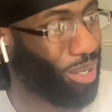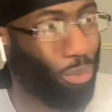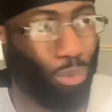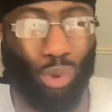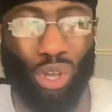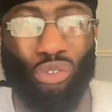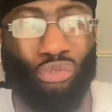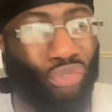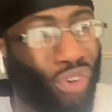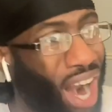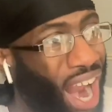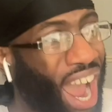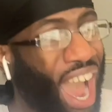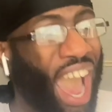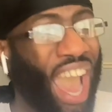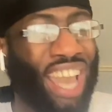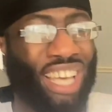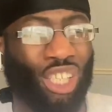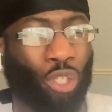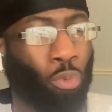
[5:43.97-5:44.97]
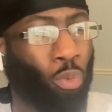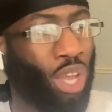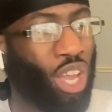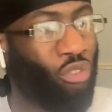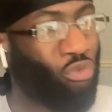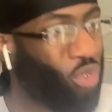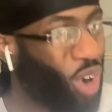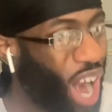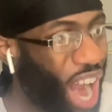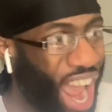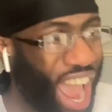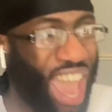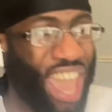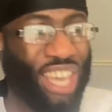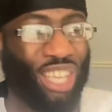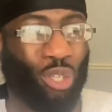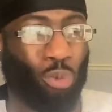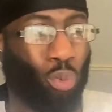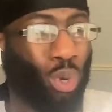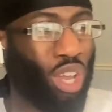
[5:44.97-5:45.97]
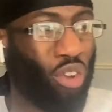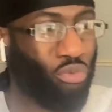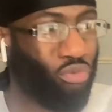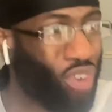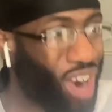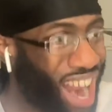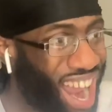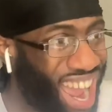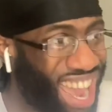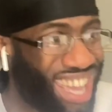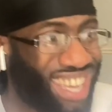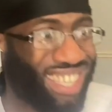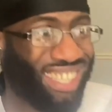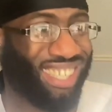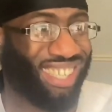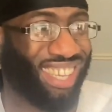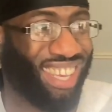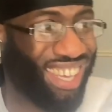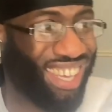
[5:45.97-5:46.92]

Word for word: We rise, we rise, we rise.